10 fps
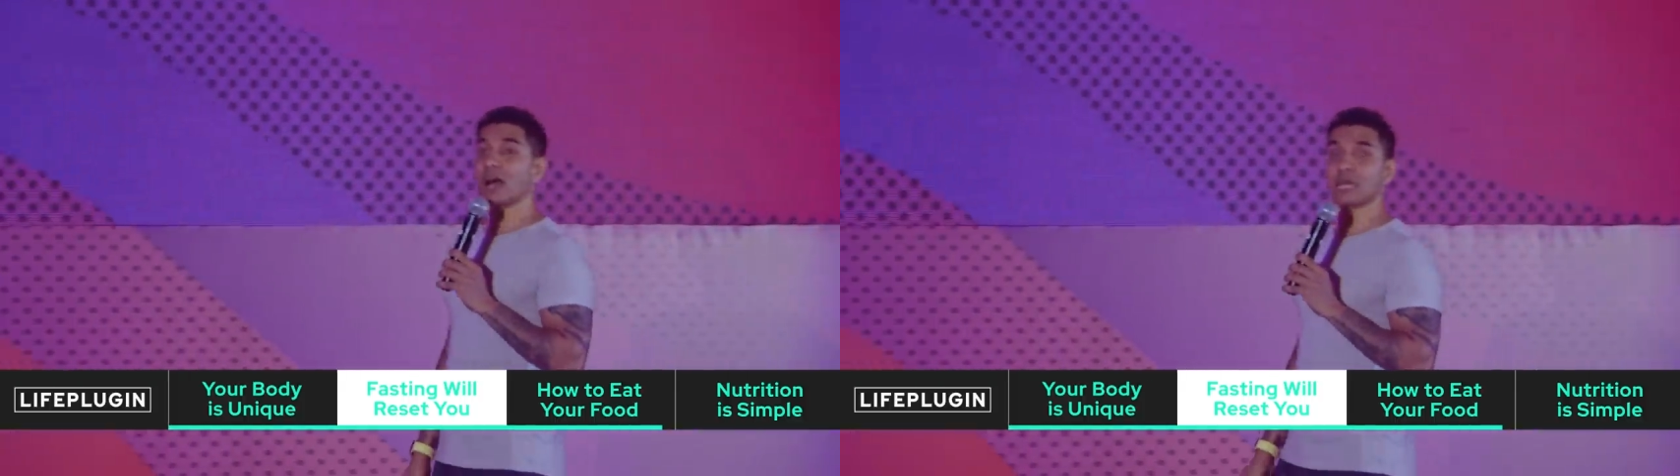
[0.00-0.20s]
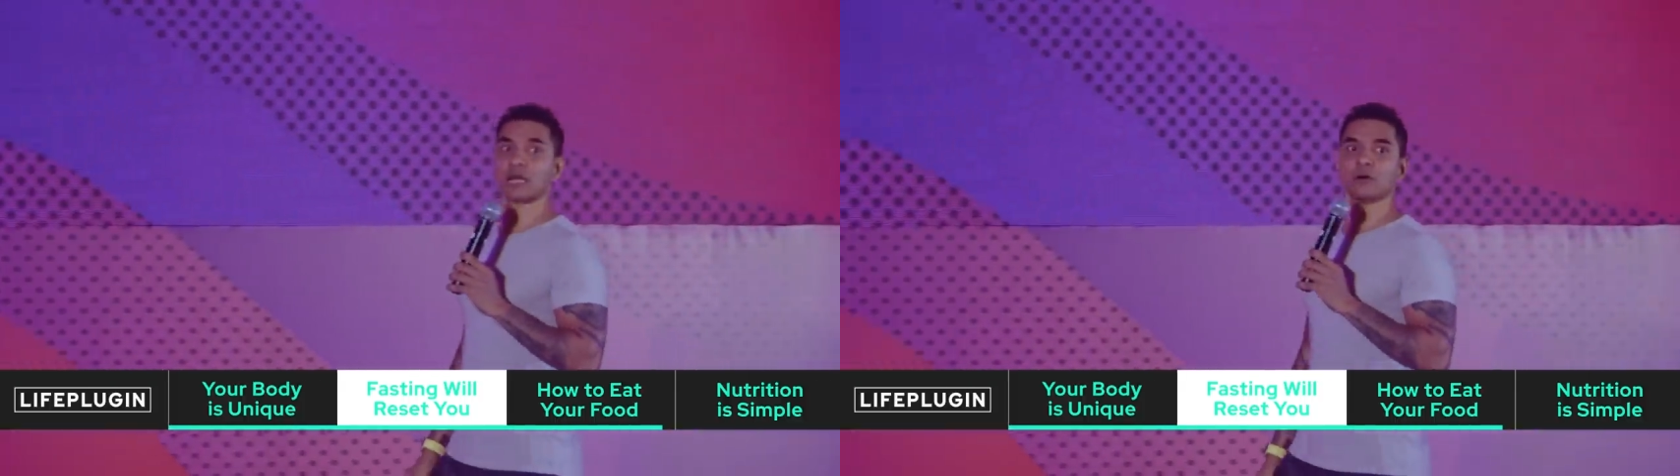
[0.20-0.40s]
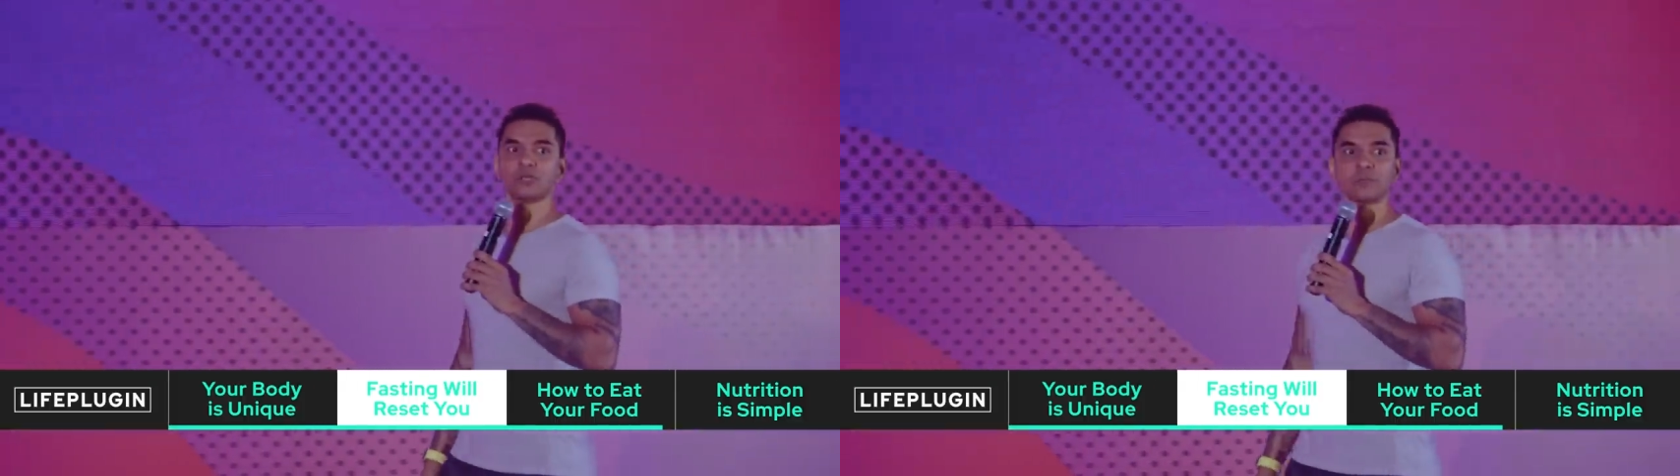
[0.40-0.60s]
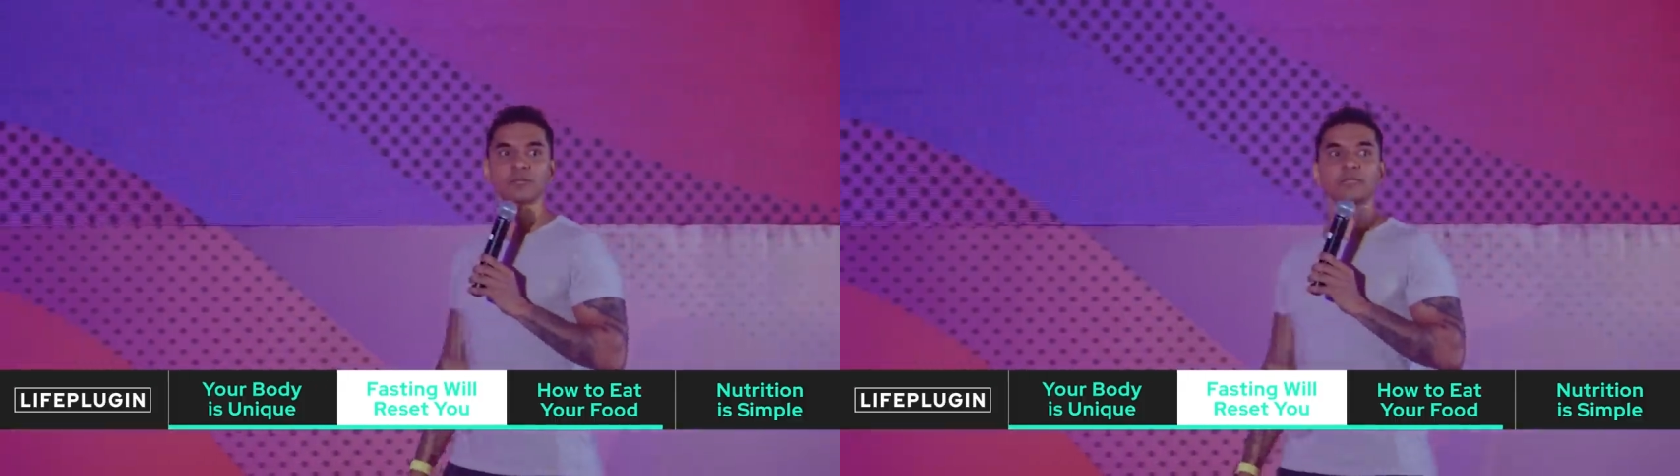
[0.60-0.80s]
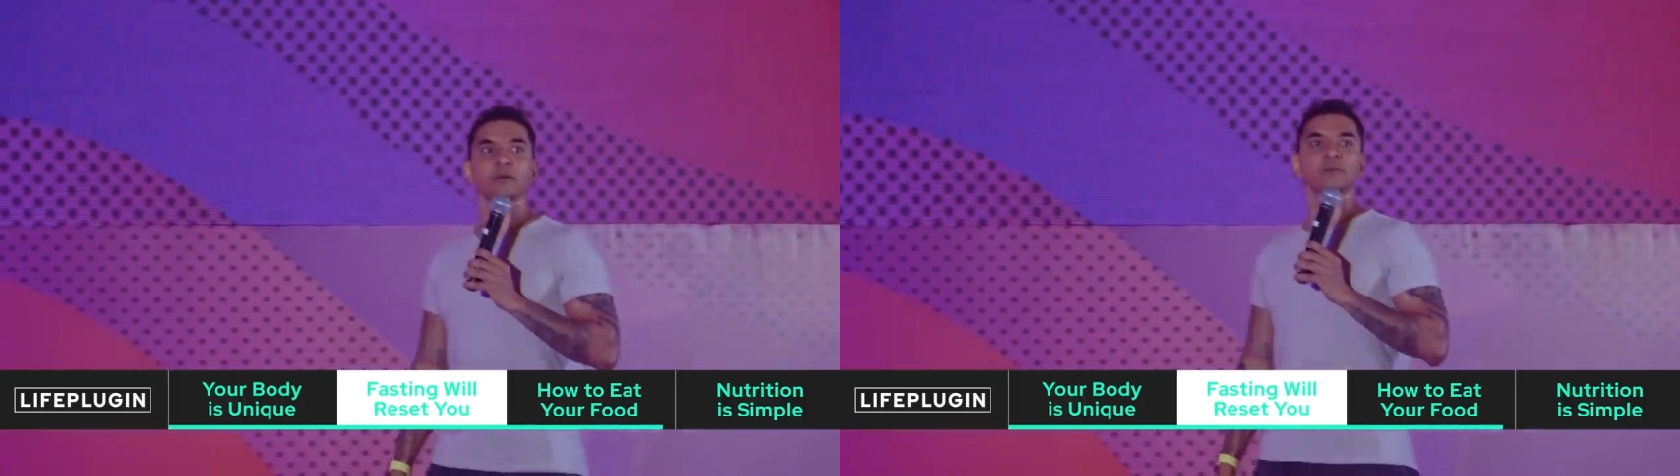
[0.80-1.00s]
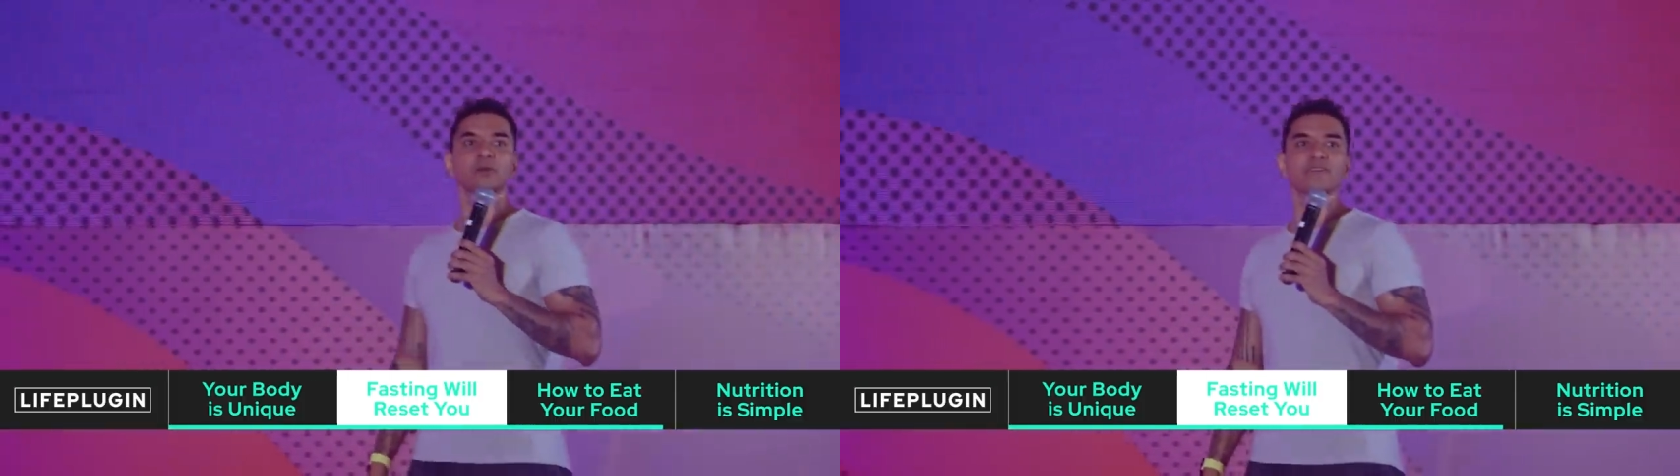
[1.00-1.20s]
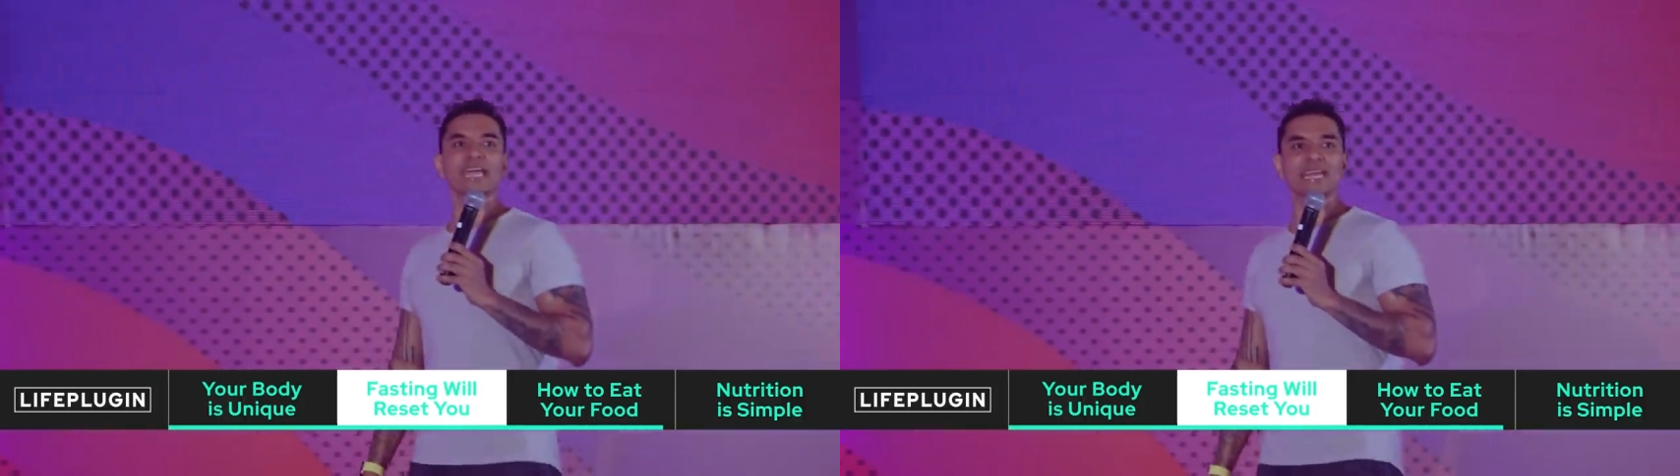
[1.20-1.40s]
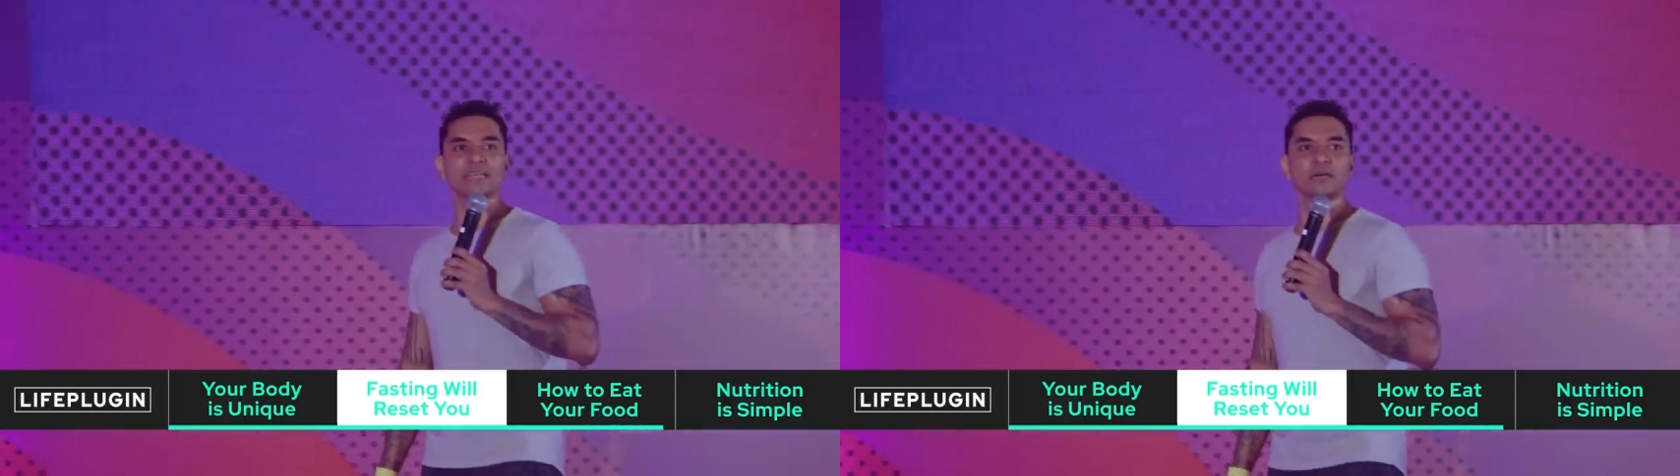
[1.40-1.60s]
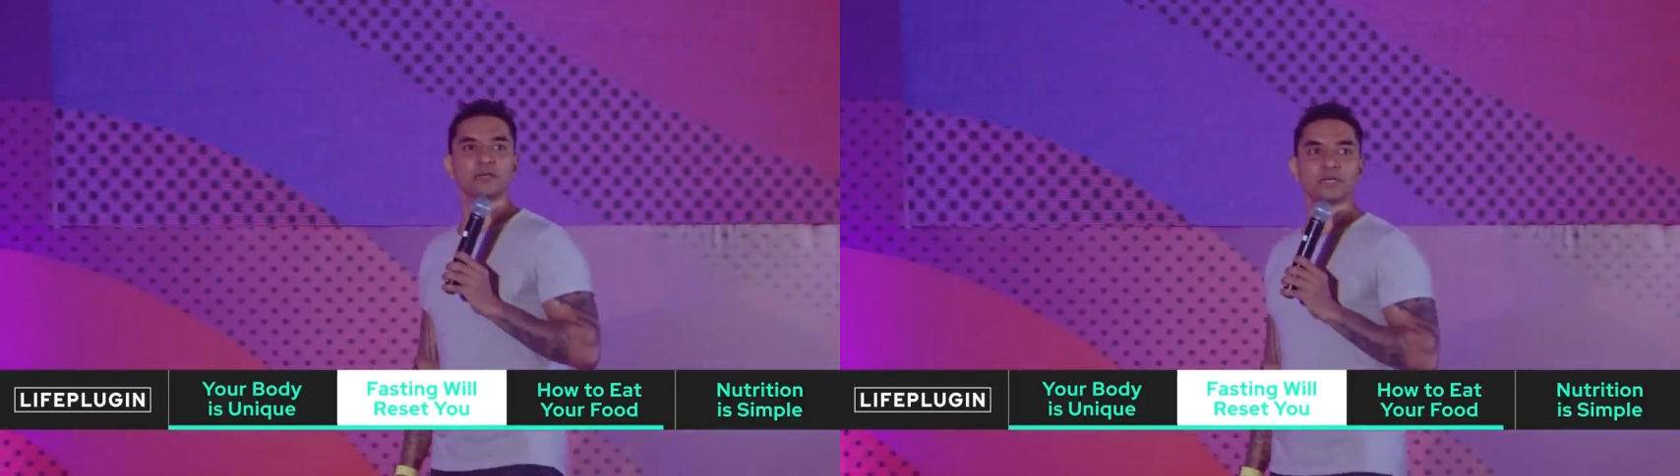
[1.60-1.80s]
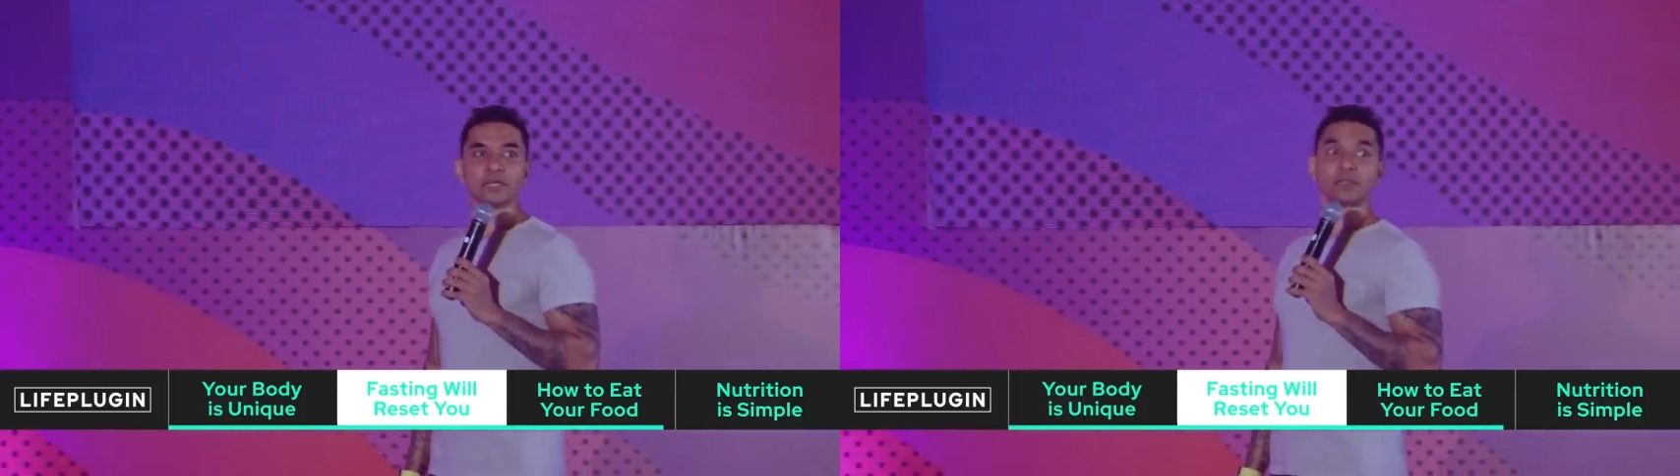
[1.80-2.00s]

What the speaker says: unaccountable number of 800 to